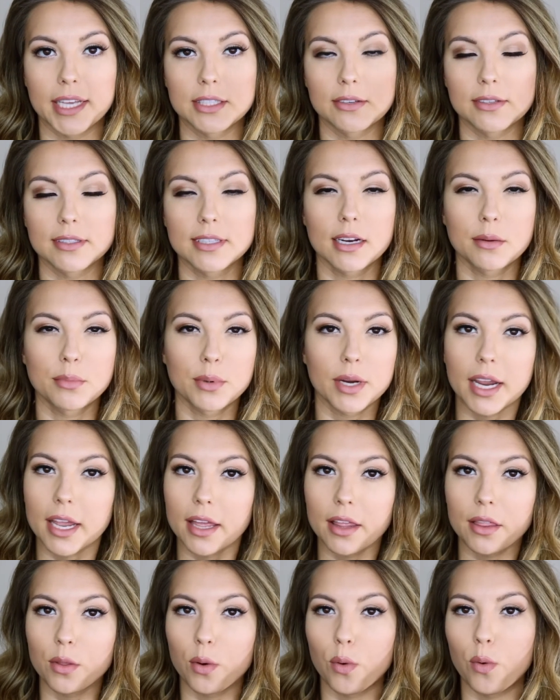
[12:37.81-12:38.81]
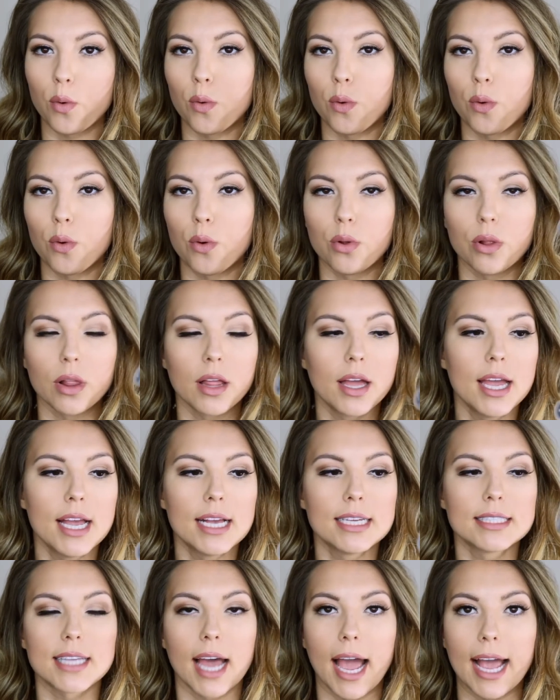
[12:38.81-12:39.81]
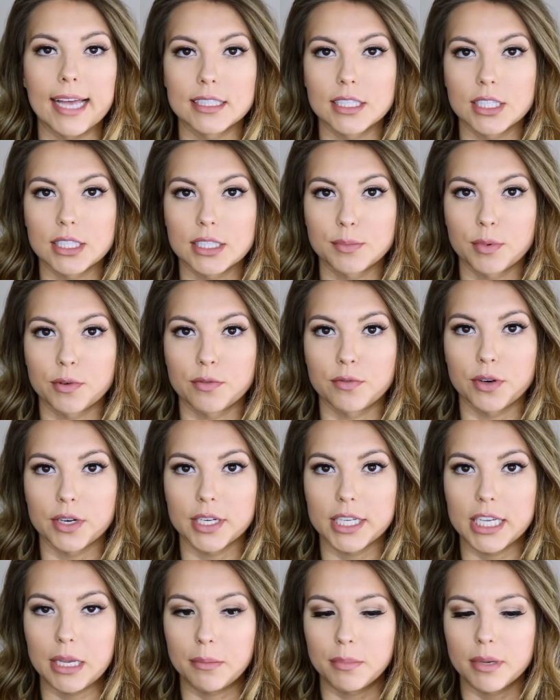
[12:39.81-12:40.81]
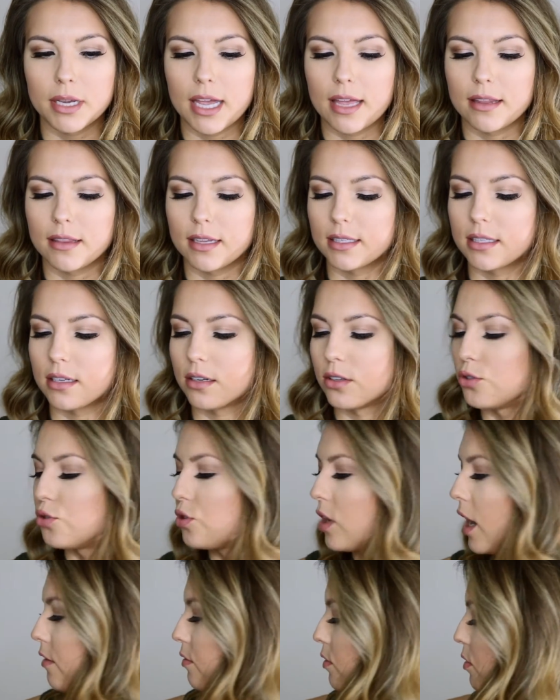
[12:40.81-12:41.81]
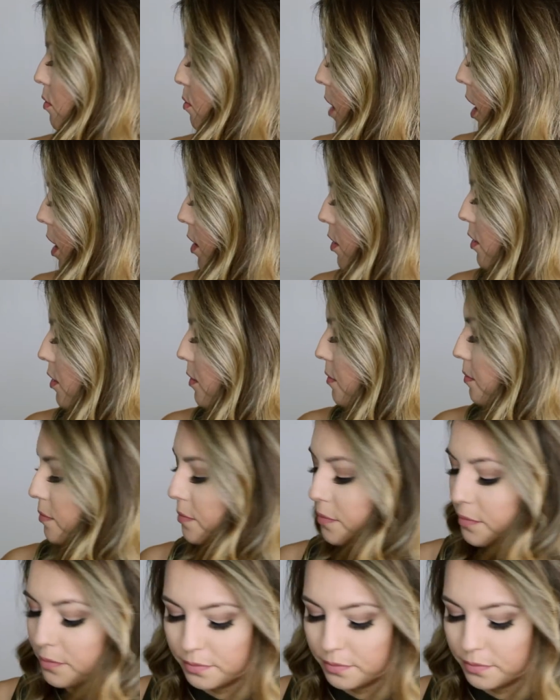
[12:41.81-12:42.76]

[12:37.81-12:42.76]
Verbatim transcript: So instead of bringing the whole size, I just prefer to keep it in this little travel bottle.